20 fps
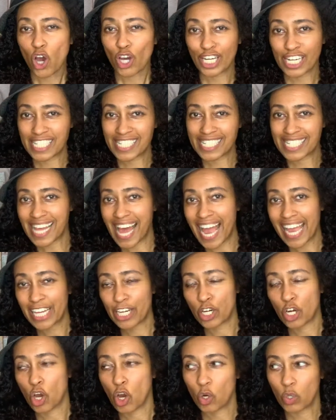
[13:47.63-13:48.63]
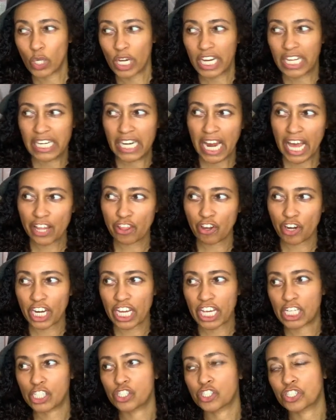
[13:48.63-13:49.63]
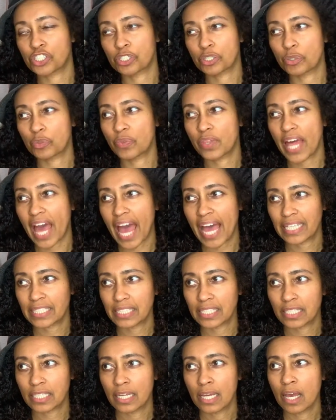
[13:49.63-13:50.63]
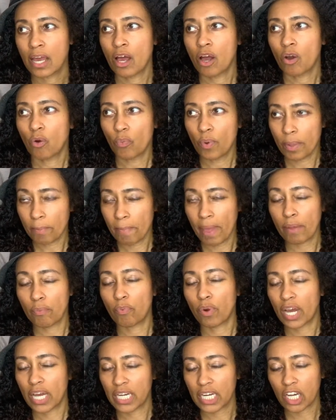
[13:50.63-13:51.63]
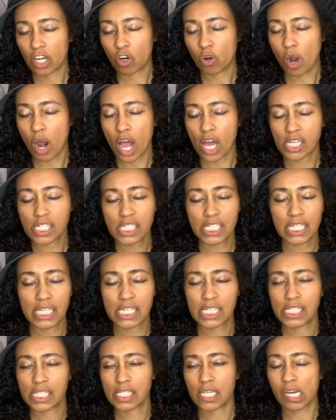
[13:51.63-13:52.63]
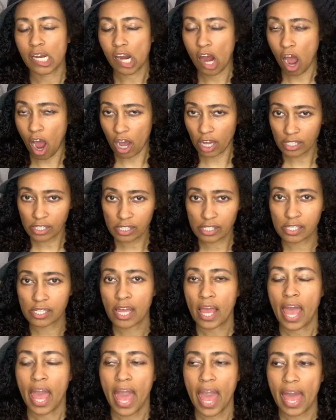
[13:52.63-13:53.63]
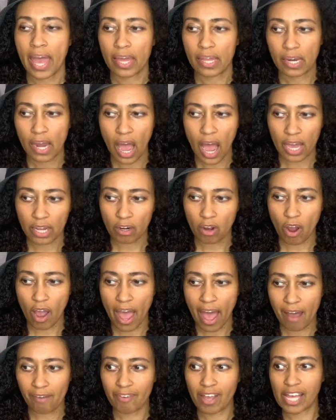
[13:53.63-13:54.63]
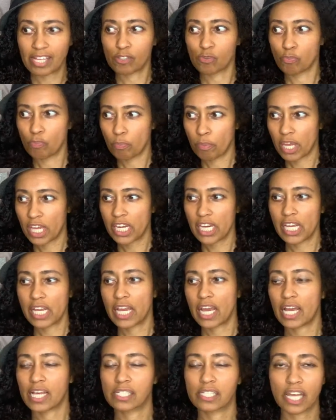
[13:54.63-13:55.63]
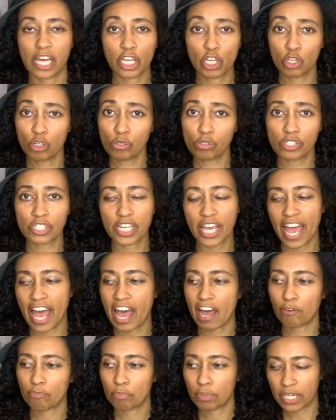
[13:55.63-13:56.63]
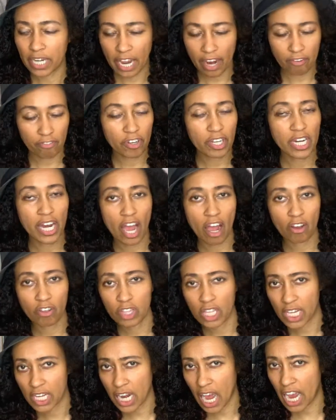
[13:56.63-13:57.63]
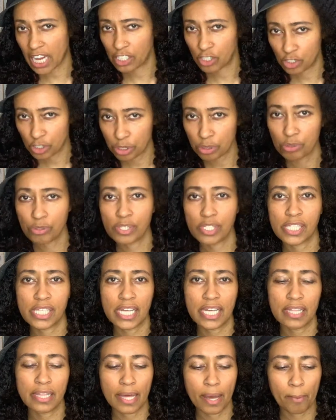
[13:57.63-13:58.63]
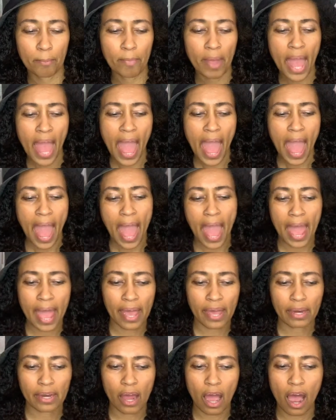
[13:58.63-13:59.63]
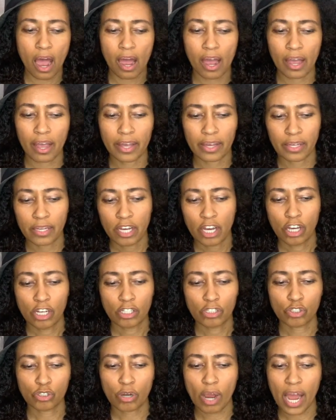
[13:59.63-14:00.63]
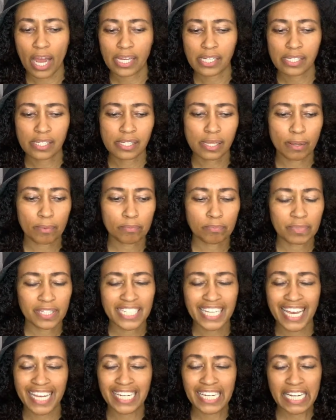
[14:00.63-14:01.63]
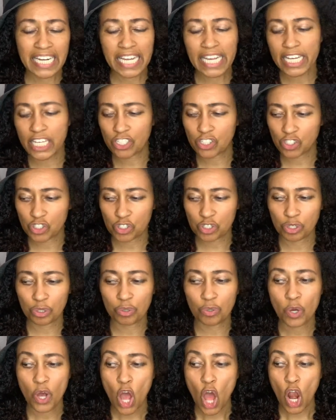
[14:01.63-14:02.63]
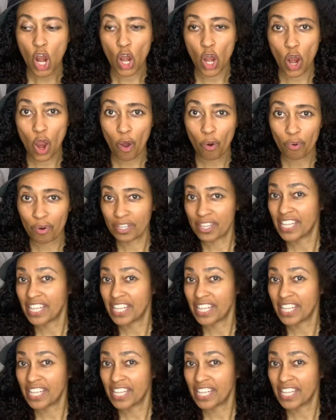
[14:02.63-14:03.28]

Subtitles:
a side note, another issue that we may run across is knots. And I don't have as many as I used to have, but every now and then I do see them, and I try some techniques to lower the